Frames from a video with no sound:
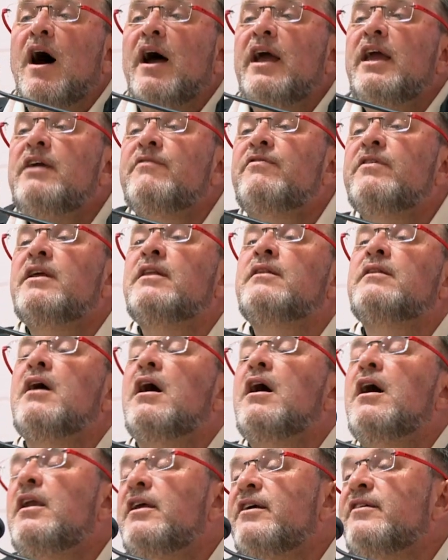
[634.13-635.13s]
even in
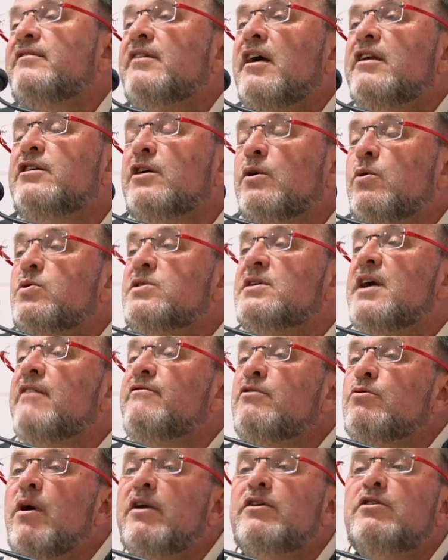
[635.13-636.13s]
earliest antiquity,
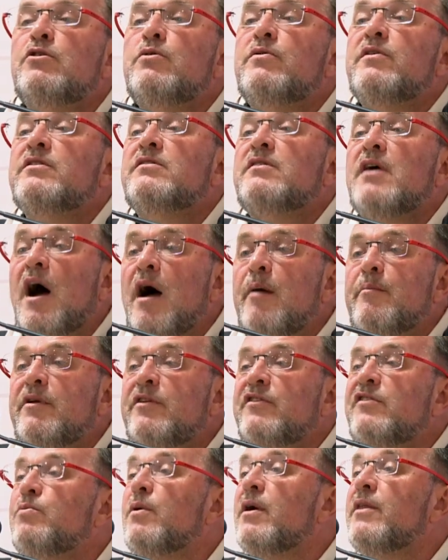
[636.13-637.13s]
everyone knew that
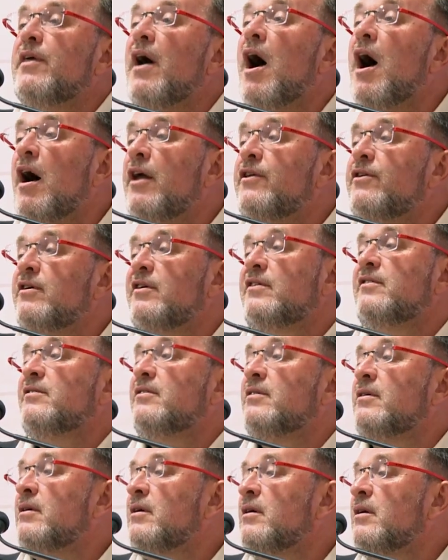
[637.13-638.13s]
diamonds were the hardest